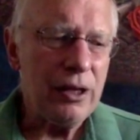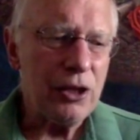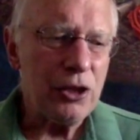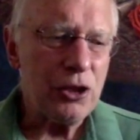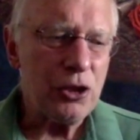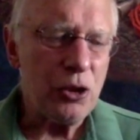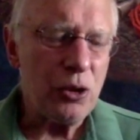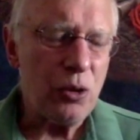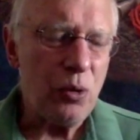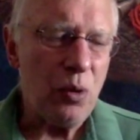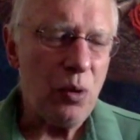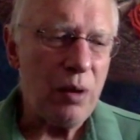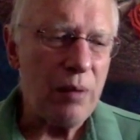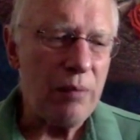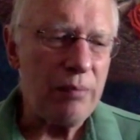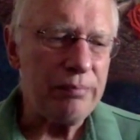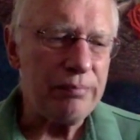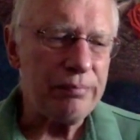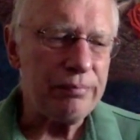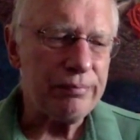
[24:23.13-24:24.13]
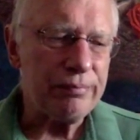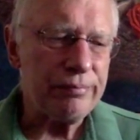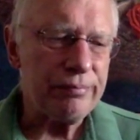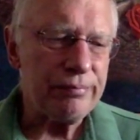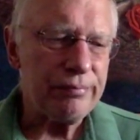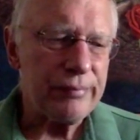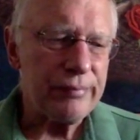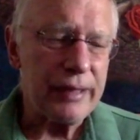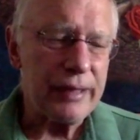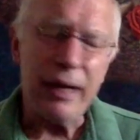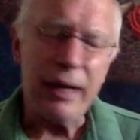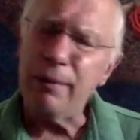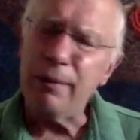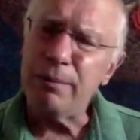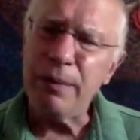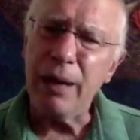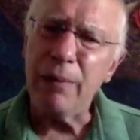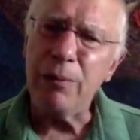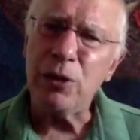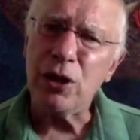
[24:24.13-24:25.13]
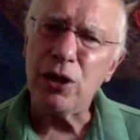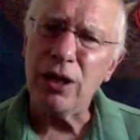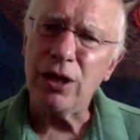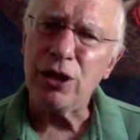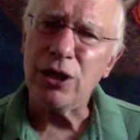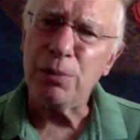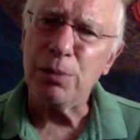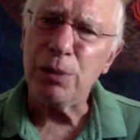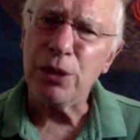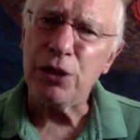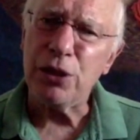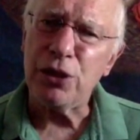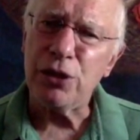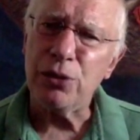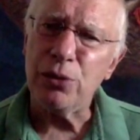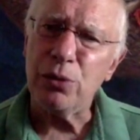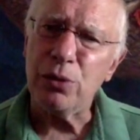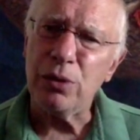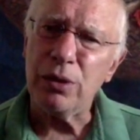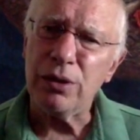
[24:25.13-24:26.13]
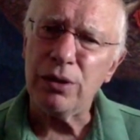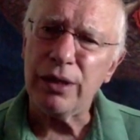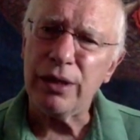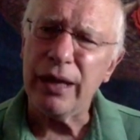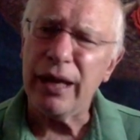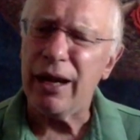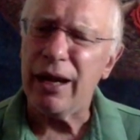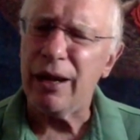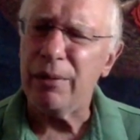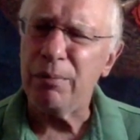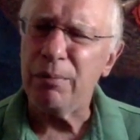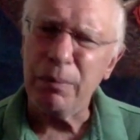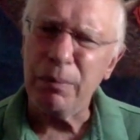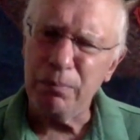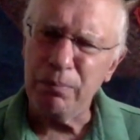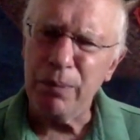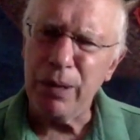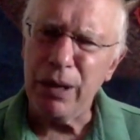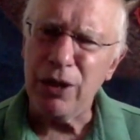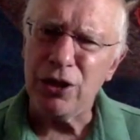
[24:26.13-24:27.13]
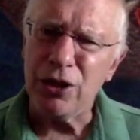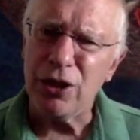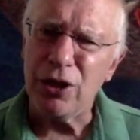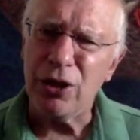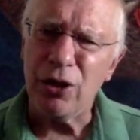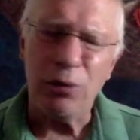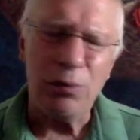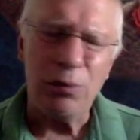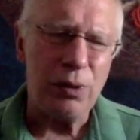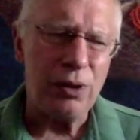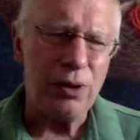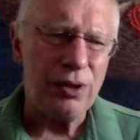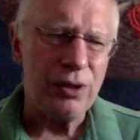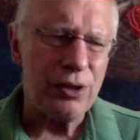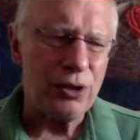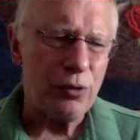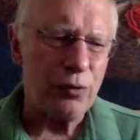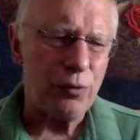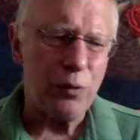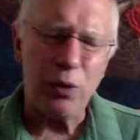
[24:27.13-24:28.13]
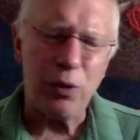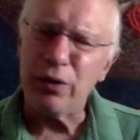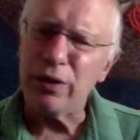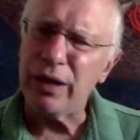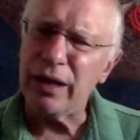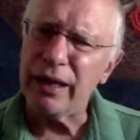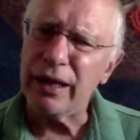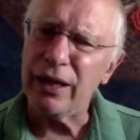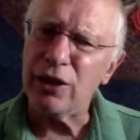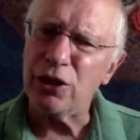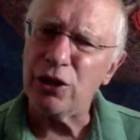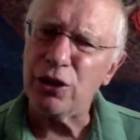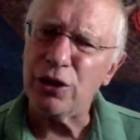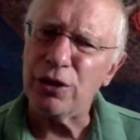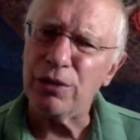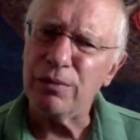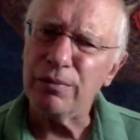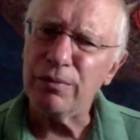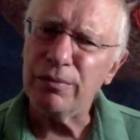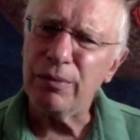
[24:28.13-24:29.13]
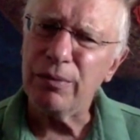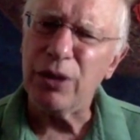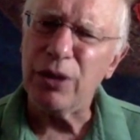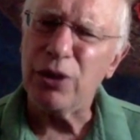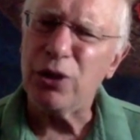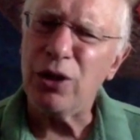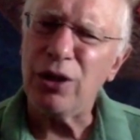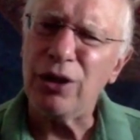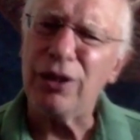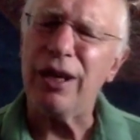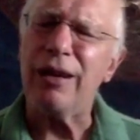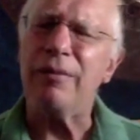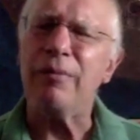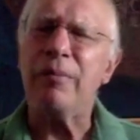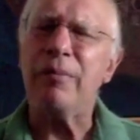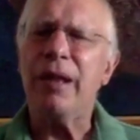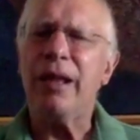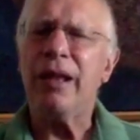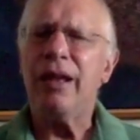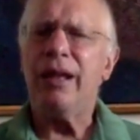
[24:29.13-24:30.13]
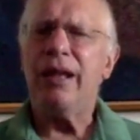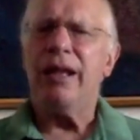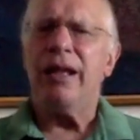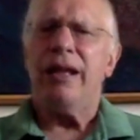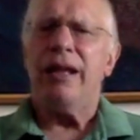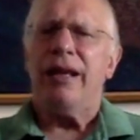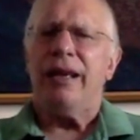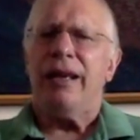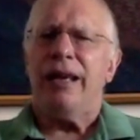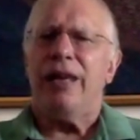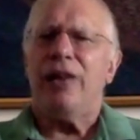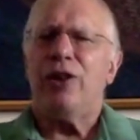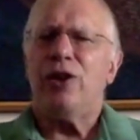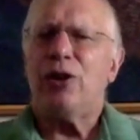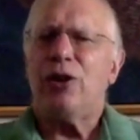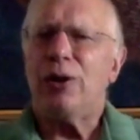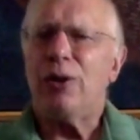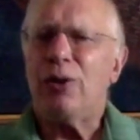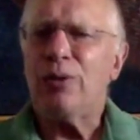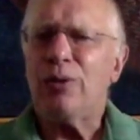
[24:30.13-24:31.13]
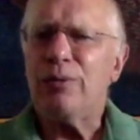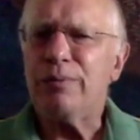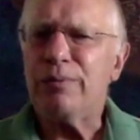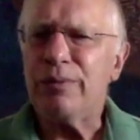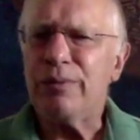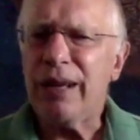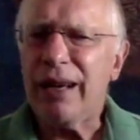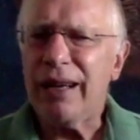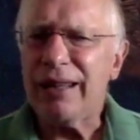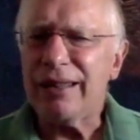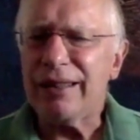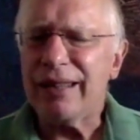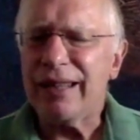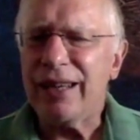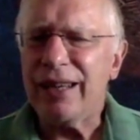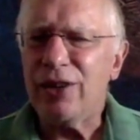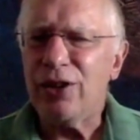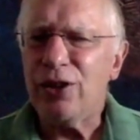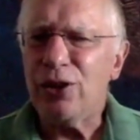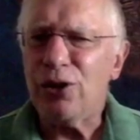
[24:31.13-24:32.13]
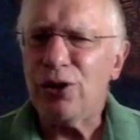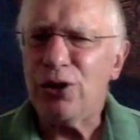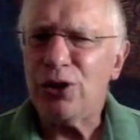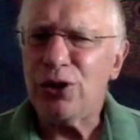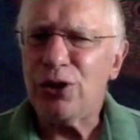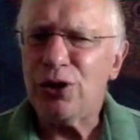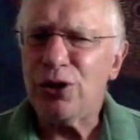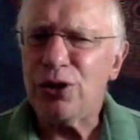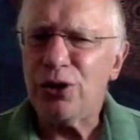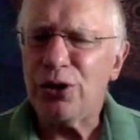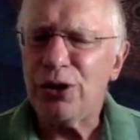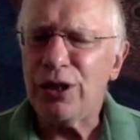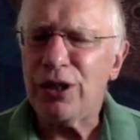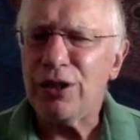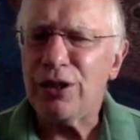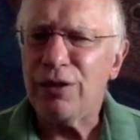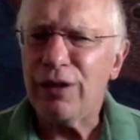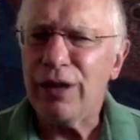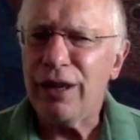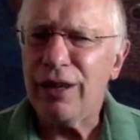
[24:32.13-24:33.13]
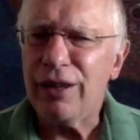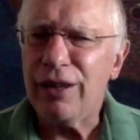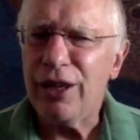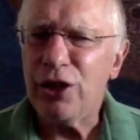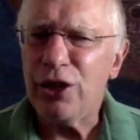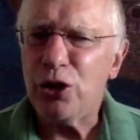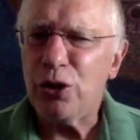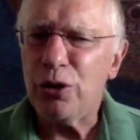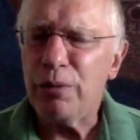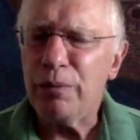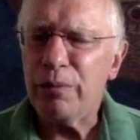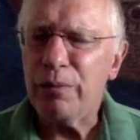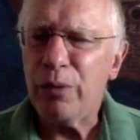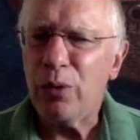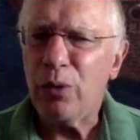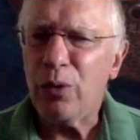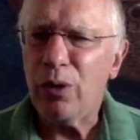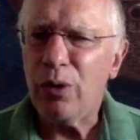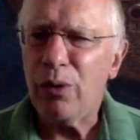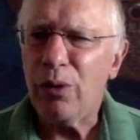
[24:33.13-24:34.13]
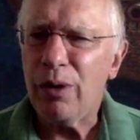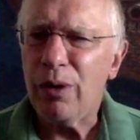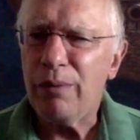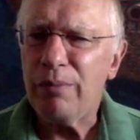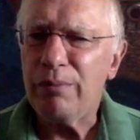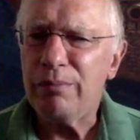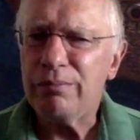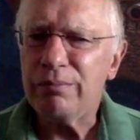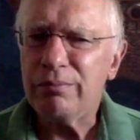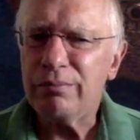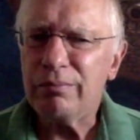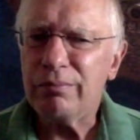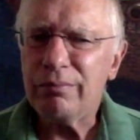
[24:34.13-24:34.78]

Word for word: So, yeah, Amazon is the place to get it, but Barnes & Noble and so forth, I guess. But it's all done either on Kindles or things of that nature, or